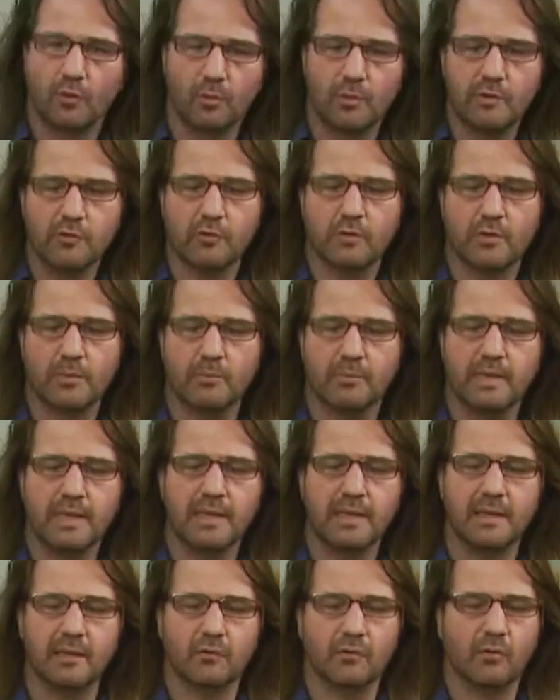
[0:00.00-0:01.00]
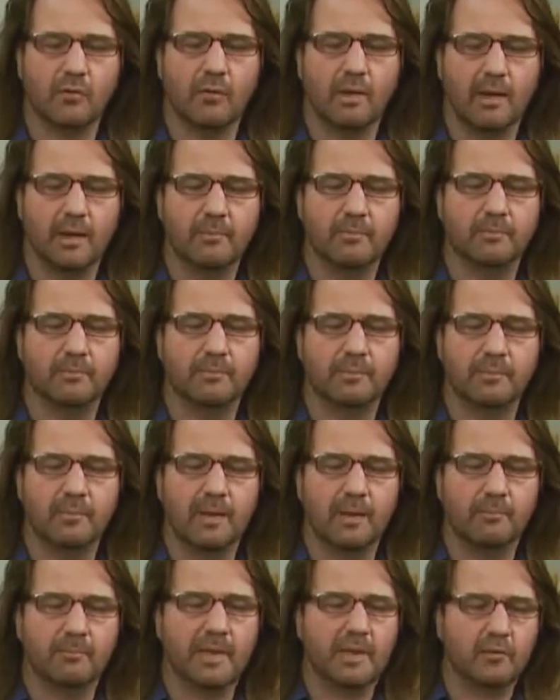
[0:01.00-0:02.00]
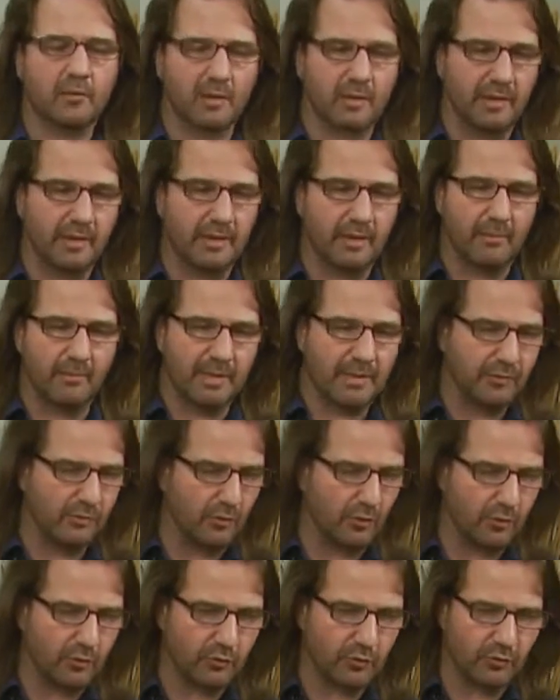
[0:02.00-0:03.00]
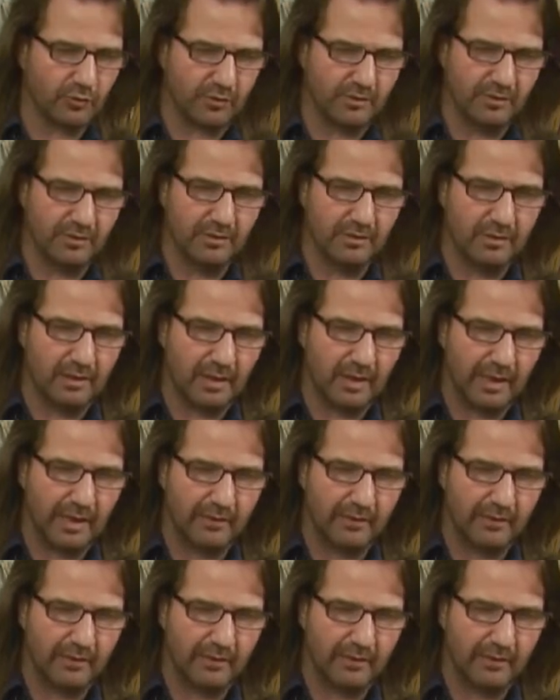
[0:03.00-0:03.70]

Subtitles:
when you're competing, basically, I mean, you're just, I